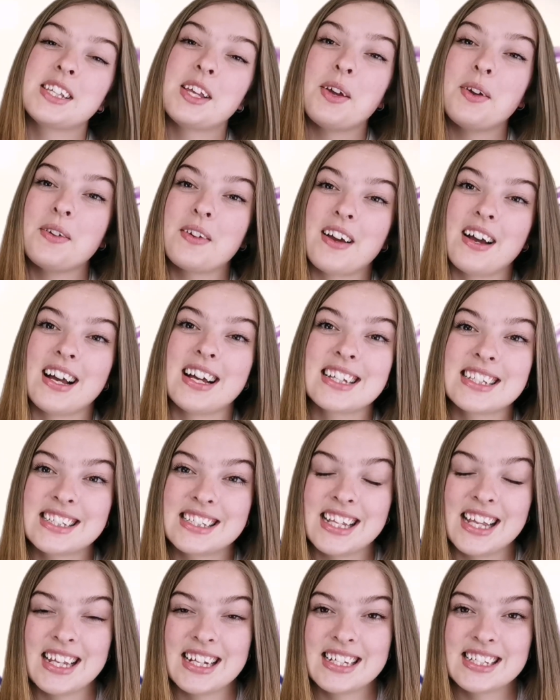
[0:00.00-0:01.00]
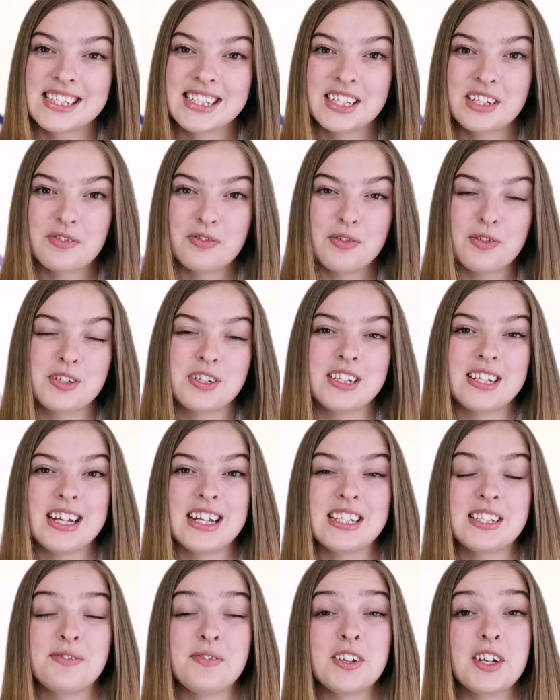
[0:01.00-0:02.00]
So guys, that is it for
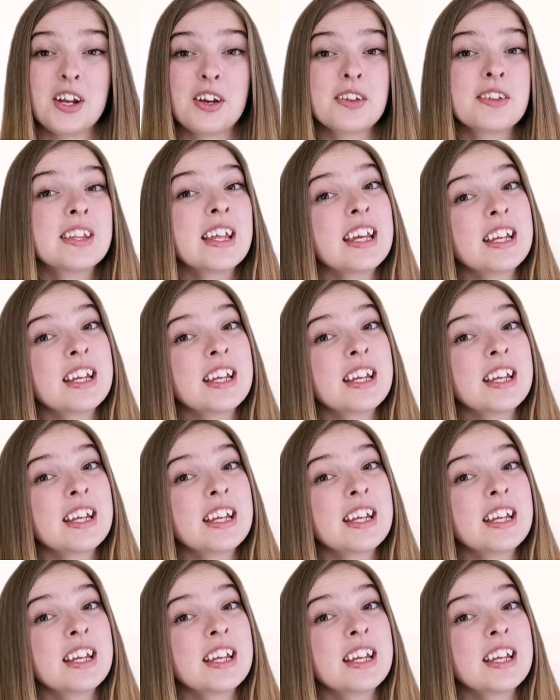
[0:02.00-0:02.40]
today's video.